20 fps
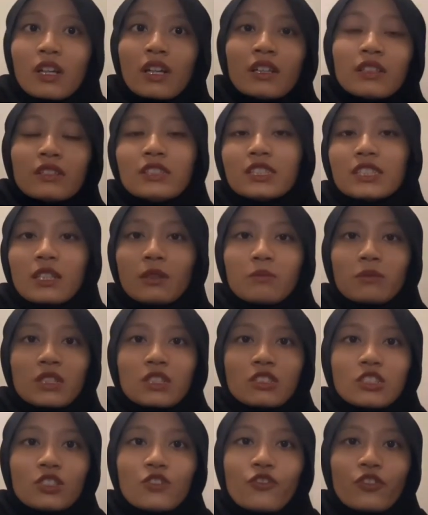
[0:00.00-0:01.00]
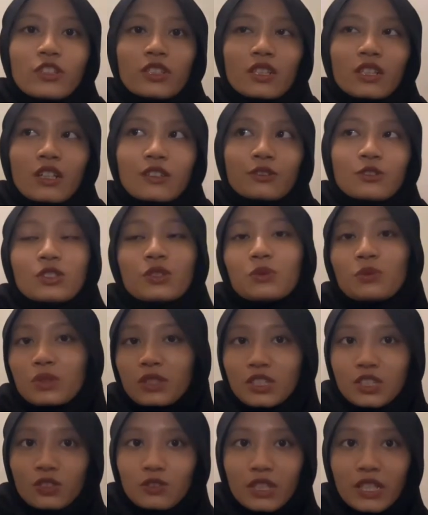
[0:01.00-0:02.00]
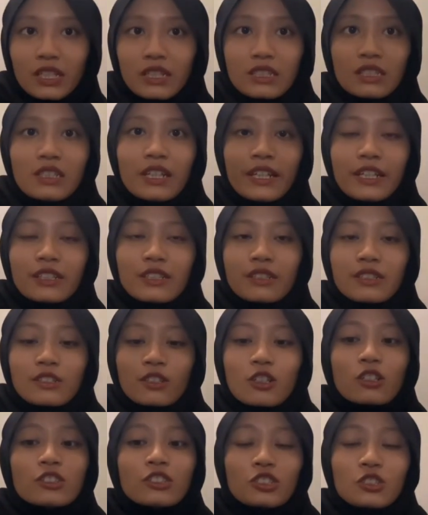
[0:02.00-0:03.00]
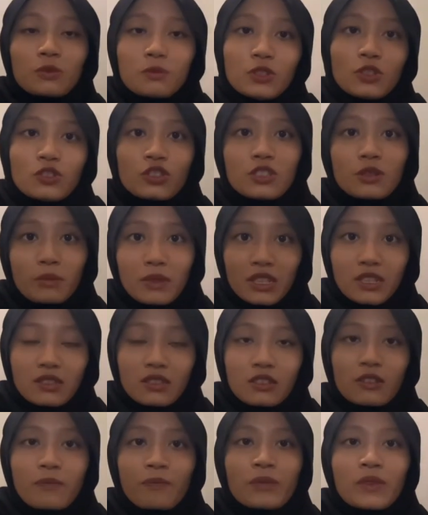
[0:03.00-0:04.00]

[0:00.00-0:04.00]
This can be achieved when the country works together and contribute to the matter.